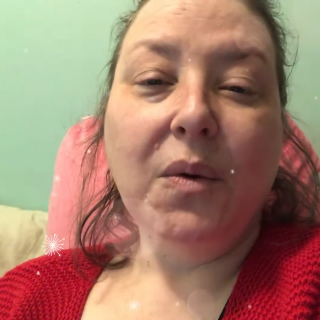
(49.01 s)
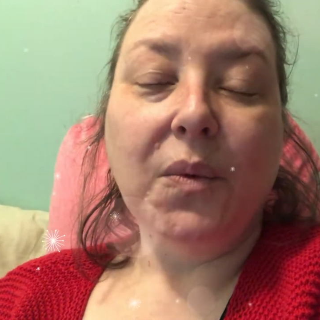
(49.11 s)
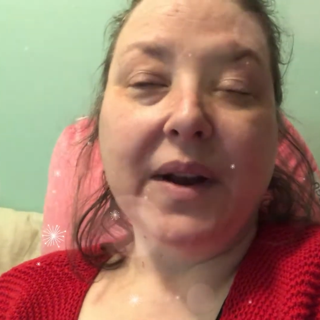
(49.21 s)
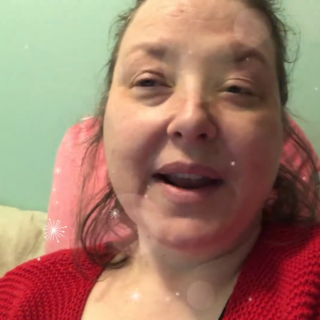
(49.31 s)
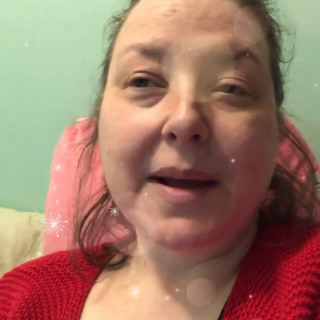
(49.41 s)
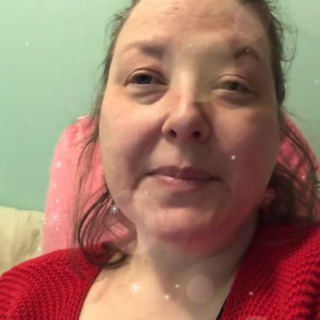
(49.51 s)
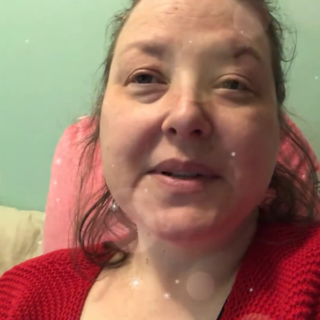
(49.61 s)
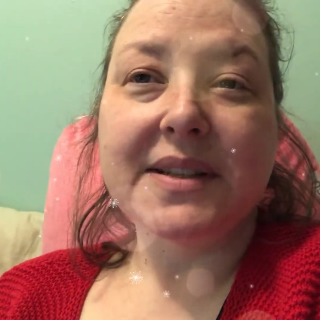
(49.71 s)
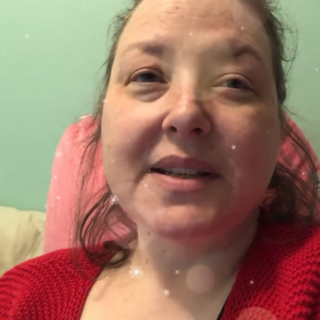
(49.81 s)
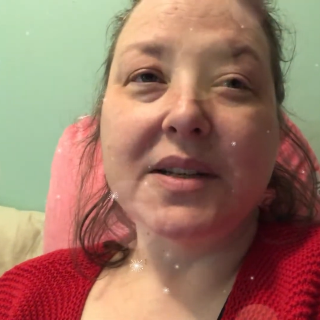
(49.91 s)
What
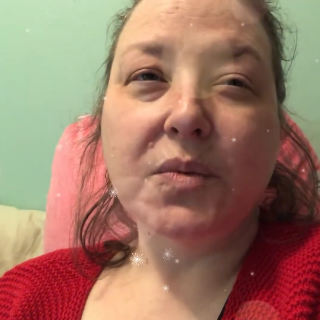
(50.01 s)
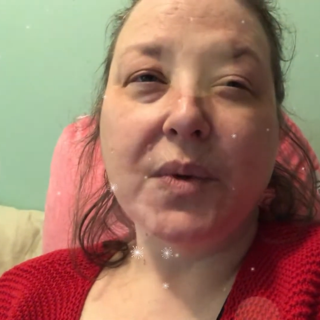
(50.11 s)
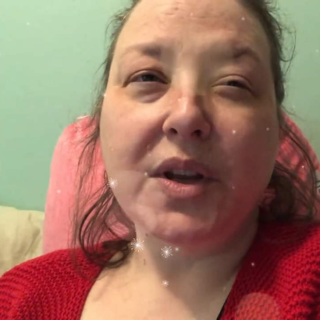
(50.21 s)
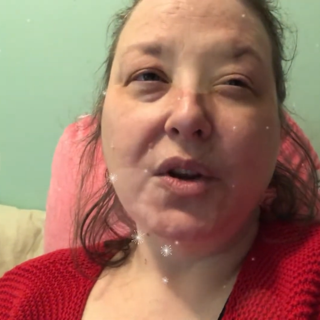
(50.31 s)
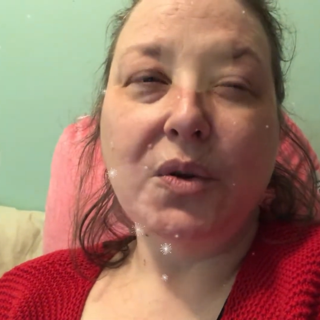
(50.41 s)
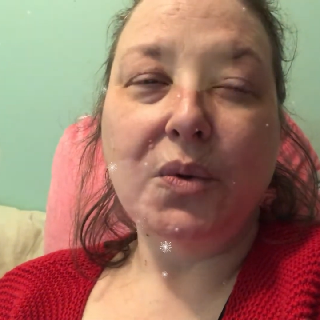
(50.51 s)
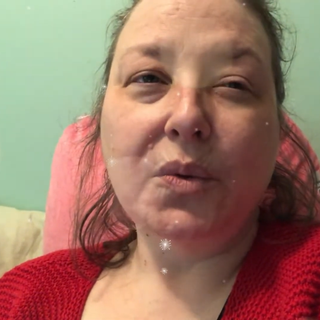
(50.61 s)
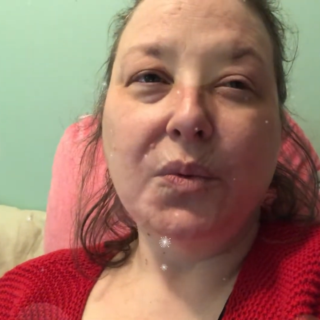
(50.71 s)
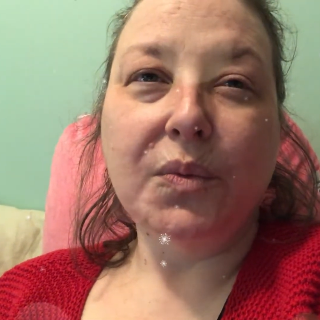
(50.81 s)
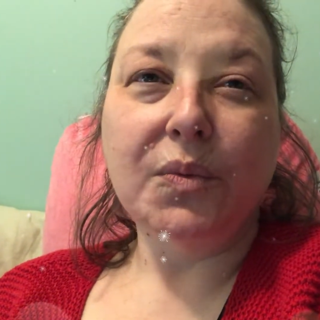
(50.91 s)
happens is when
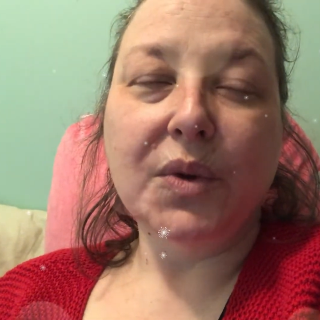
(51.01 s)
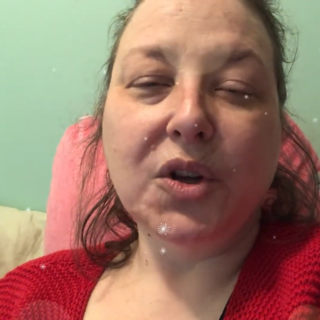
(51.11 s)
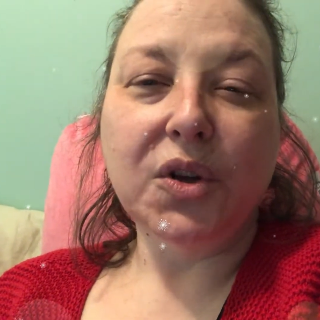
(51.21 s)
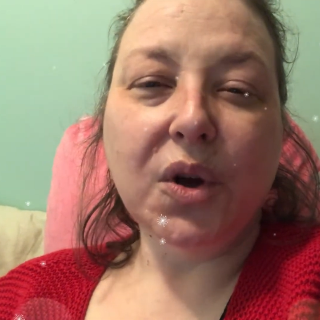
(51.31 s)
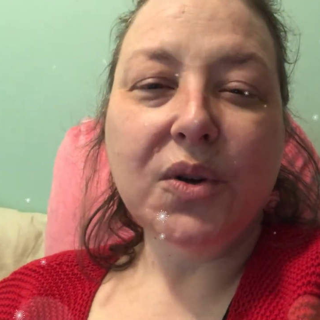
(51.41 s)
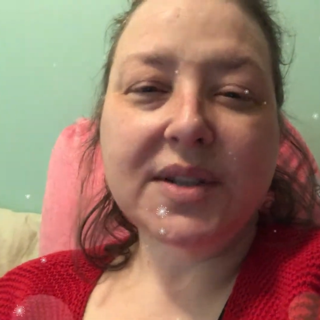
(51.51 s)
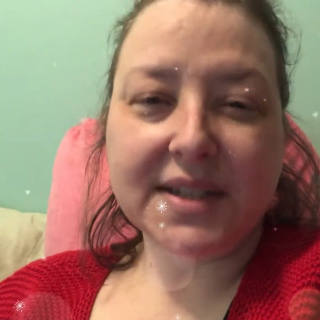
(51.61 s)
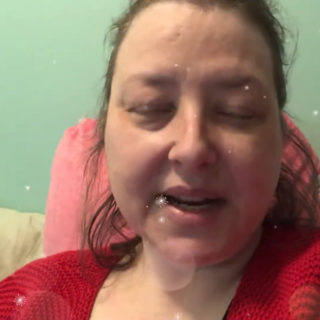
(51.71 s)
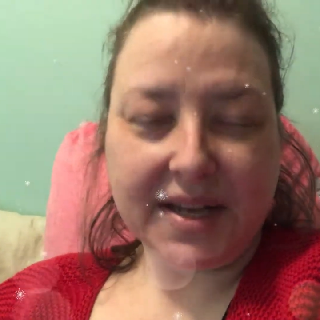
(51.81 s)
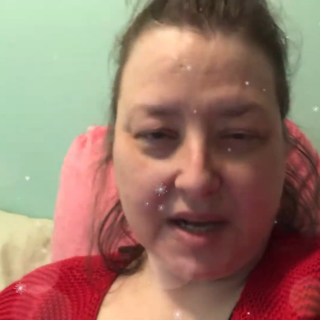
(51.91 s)
you go to
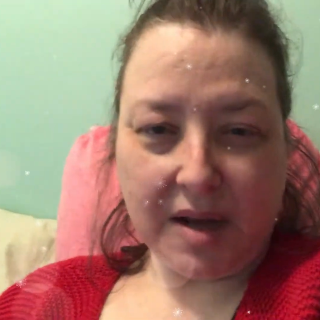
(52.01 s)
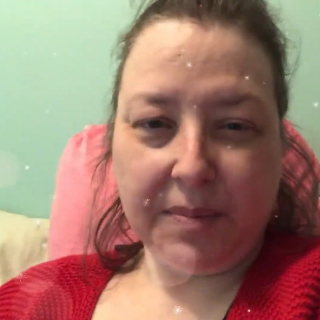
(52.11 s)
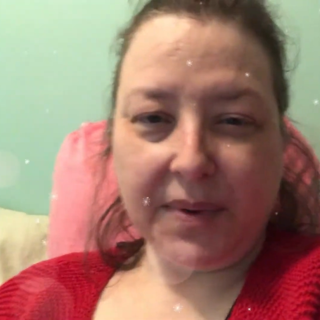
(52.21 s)
stand up,